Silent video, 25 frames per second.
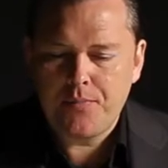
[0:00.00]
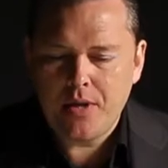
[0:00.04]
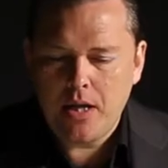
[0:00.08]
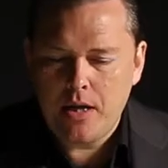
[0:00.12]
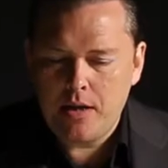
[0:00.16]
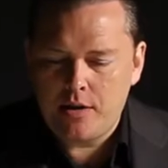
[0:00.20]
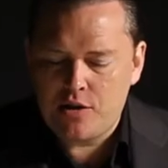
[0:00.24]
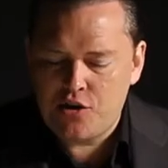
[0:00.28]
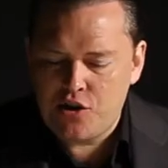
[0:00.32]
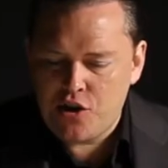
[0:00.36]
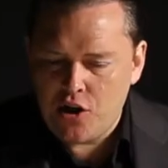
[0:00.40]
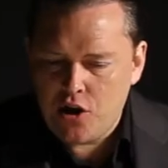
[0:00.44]

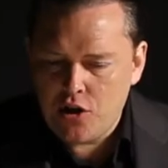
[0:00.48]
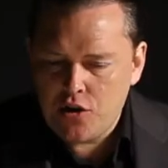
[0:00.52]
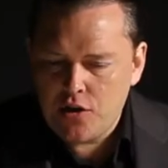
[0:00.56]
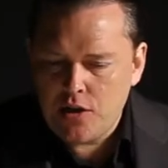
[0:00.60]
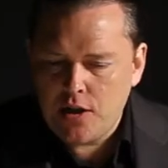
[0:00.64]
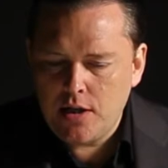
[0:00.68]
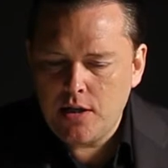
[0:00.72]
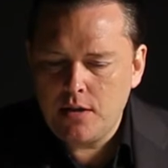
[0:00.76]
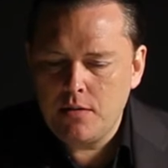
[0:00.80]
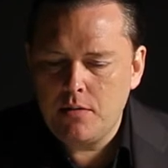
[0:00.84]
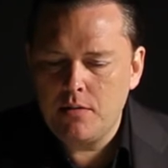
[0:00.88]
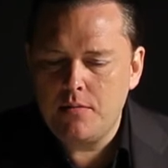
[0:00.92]
It's
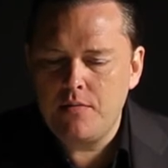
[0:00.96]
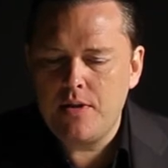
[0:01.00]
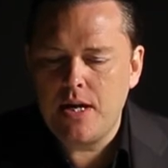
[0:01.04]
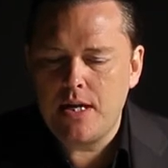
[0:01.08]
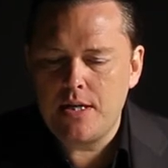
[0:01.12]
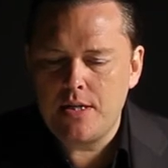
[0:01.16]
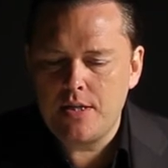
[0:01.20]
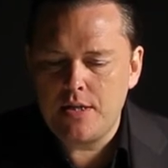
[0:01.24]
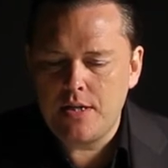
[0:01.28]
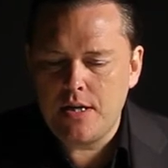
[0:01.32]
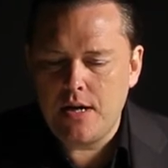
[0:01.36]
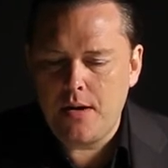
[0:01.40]
certain
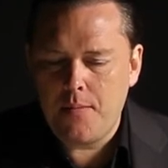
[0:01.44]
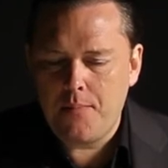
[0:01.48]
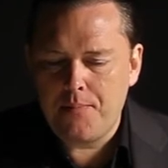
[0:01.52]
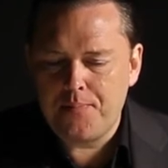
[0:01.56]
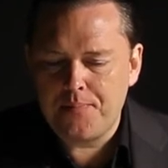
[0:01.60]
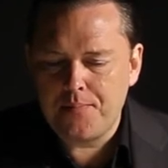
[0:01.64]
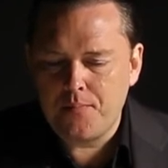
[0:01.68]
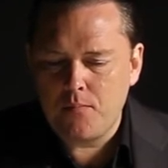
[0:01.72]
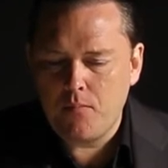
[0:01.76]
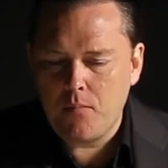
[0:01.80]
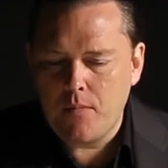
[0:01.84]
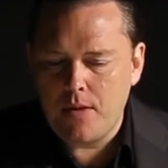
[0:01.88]
that
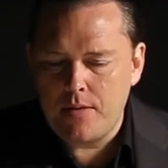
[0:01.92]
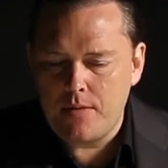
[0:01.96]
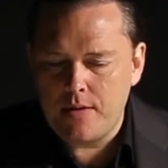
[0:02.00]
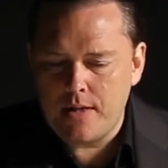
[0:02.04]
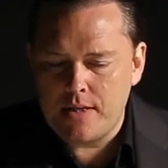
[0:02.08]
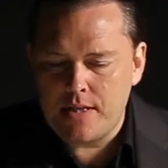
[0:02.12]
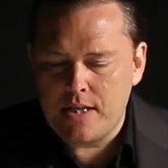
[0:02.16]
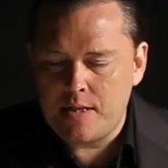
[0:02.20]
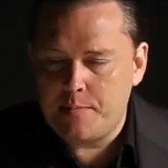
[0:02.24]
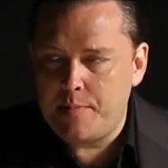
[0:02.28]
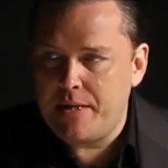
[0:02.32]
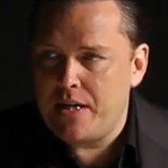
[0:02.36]

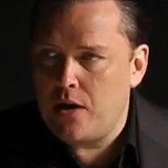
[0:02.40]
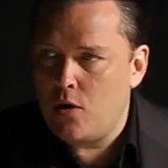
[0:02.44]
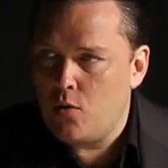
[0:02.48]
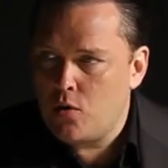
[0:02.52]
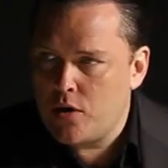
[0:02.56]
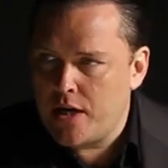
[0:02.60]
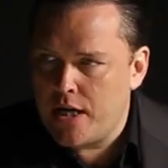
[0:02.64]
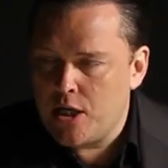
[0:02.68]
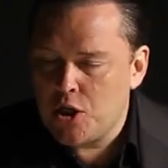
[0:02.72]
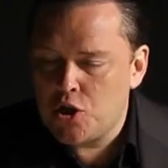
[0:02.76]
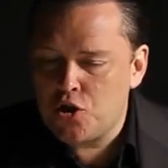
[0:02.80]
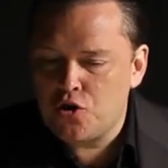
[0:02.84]
this has been
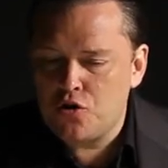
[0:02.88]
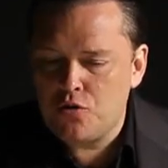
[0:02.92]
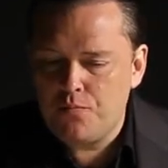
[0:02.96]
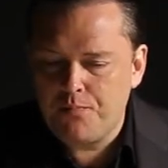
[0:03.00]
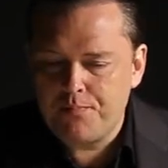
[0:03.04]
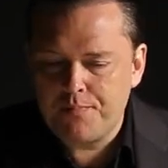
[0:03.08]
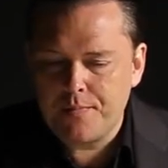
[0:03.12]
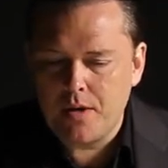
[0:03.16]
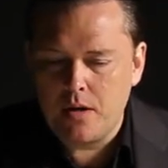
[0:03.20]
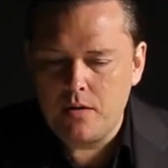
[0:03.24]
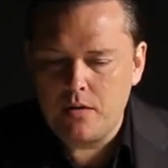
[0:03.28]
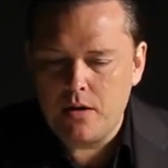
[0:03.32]
oak-aged.
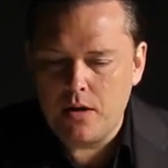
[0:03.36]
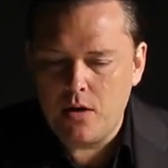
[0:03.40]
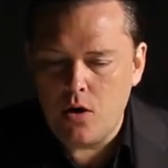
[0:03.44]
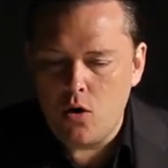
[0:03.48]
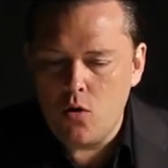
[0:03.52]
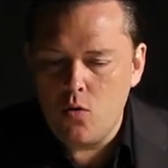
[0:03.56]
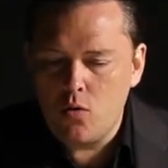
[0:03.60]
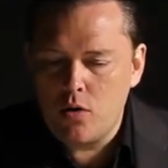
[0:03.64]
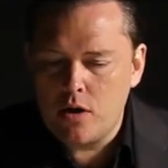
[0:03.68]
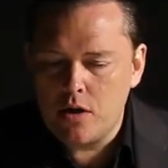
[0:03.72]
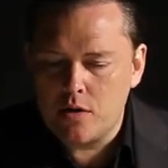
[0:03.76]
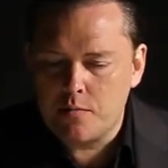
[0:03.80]
The
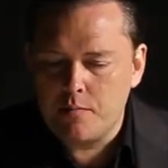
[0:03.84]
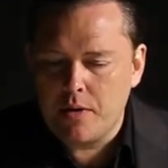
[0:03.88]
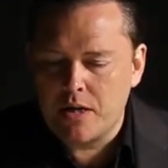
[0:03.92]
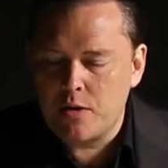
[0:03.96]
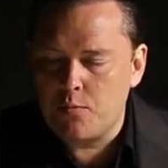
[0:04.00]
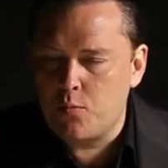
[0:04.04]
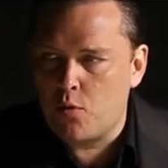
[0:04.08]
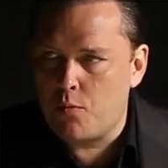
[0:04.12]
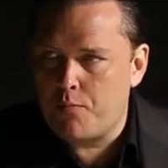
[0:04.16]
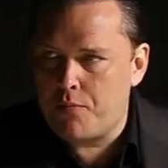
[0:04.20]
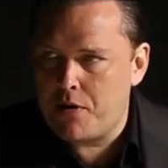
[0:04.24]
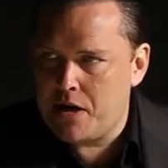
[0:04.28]
oak is
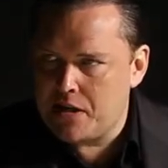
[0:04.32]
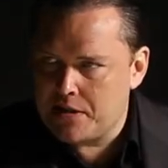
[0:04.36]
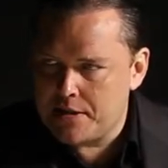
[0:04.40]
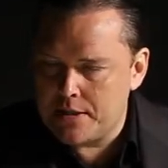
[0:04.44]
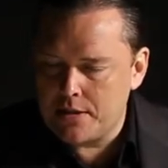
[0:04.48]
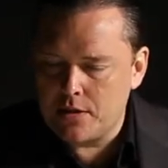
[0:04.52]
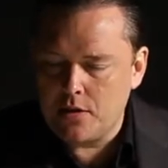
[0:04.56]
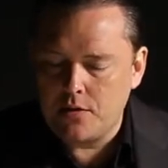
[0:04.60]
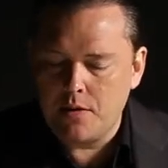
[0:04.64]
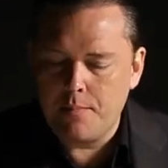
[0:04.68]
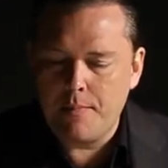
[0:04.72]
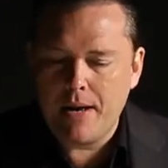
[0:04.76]
much more
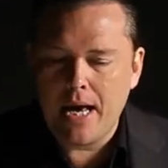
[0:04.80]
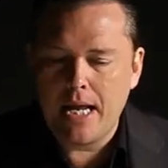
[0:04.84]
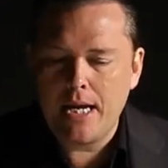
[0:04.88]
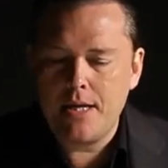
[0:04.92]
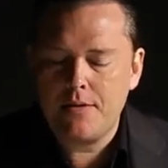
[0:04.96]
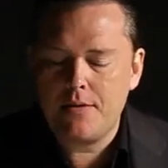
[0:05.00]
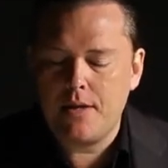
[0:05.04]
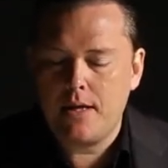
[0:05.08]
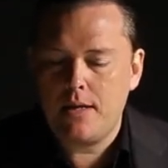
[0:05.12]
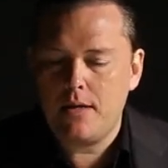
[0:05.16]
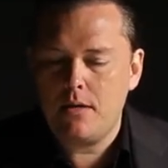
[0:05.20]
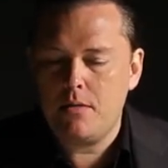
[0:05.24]
present on the
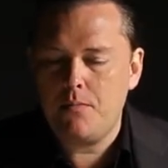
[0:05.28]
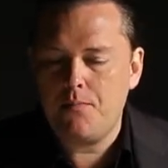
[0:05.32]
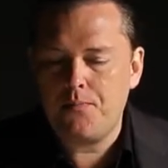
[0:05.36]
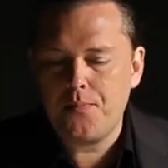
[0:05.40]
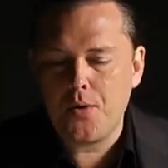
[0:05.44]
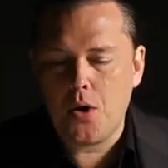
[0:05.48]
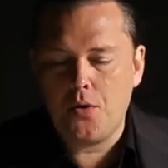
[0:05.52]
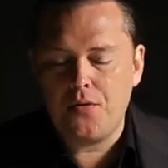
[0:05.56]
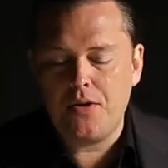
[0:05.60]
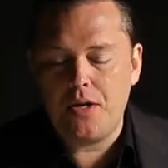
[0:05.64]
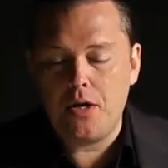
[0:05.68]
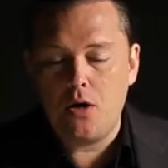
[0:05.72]
palate than
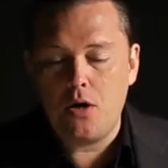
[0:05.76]
on the